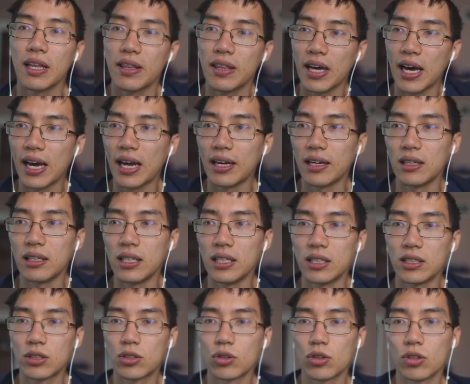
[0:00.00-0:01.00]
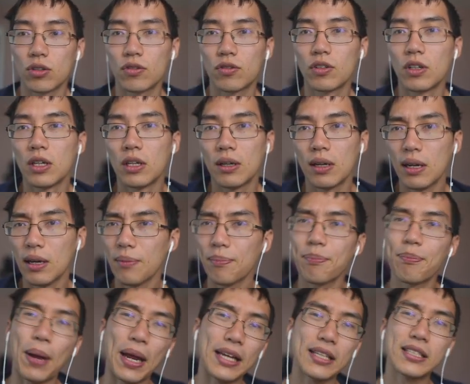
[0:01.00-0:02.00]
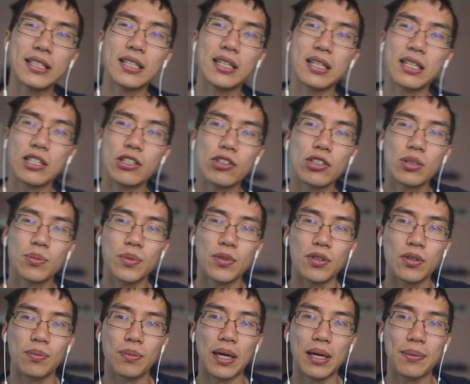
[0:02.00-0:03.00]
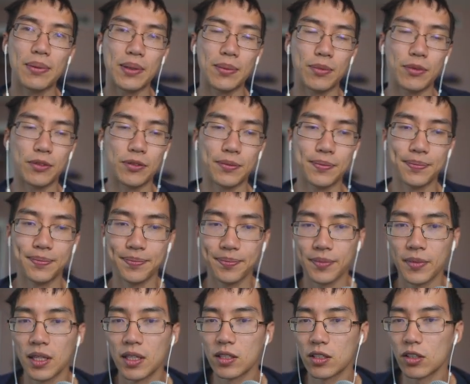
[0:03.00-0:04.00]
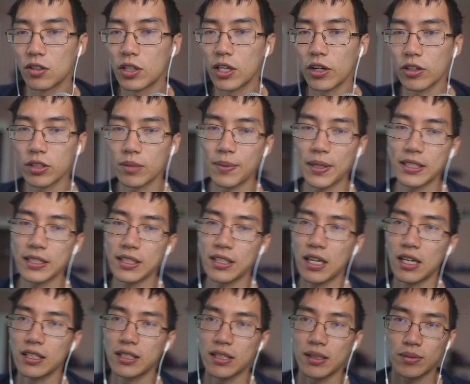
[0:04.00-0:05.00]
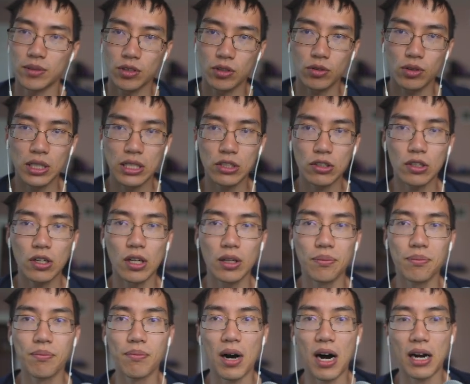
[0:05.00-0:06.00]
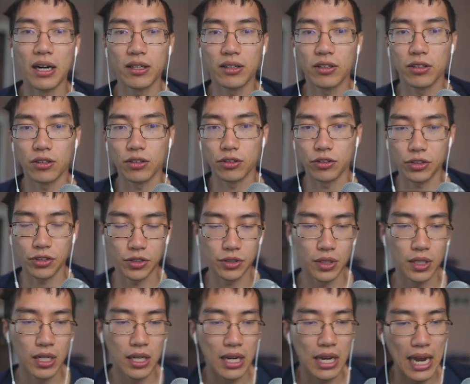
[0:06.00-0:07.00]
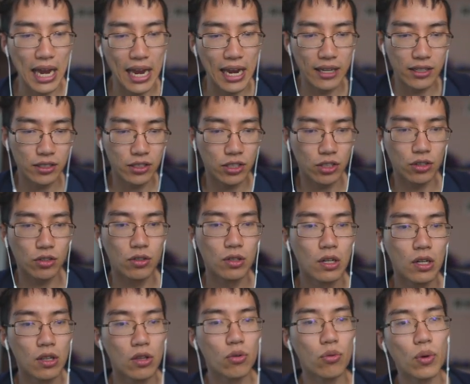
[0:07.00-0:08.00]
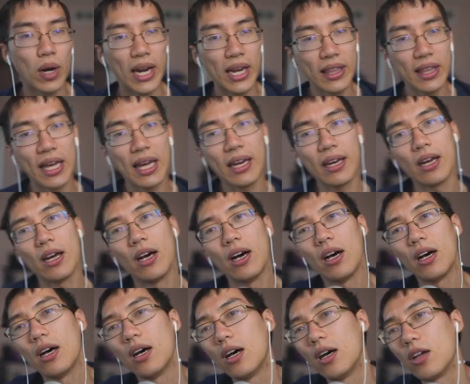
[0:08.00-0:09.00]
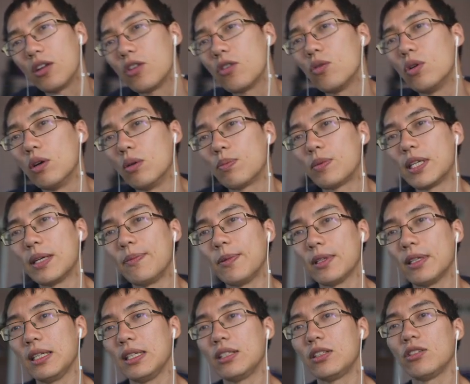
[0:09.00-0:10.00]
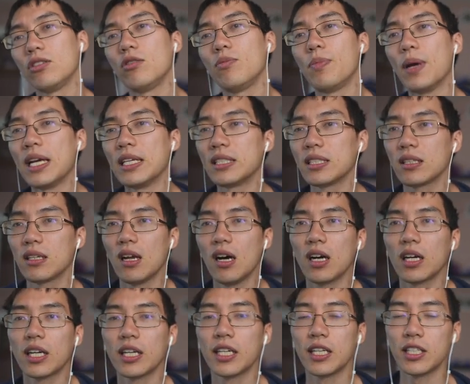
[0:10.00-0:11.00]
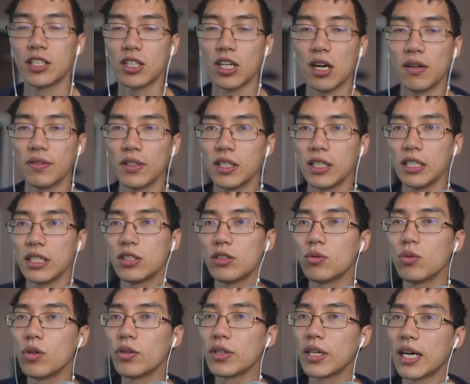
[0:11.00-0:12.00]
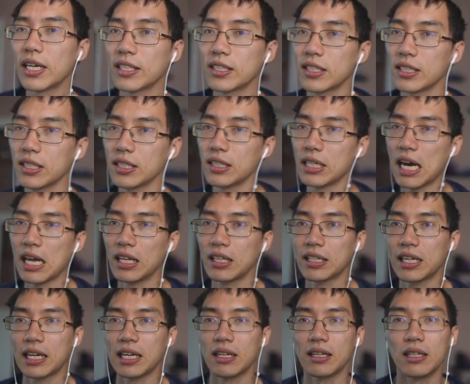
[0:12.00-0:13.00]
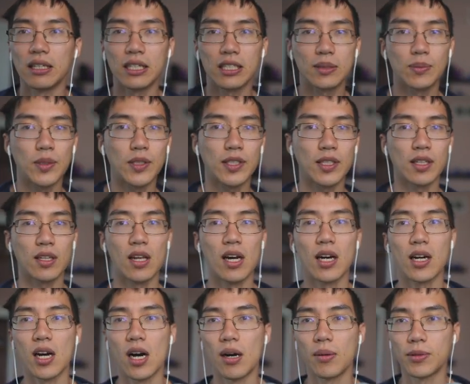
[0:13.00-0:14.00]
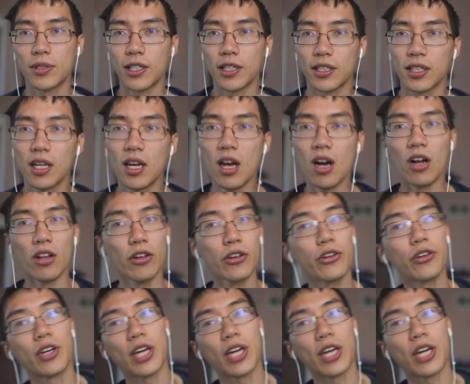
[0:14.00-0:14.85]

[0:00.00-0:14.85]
that is sort of basically usable by people. So here's the basic concept. So these are called monitors. And so the way that you will typically do basic locking in Java is you won't actually allocate an explicit lock object, although you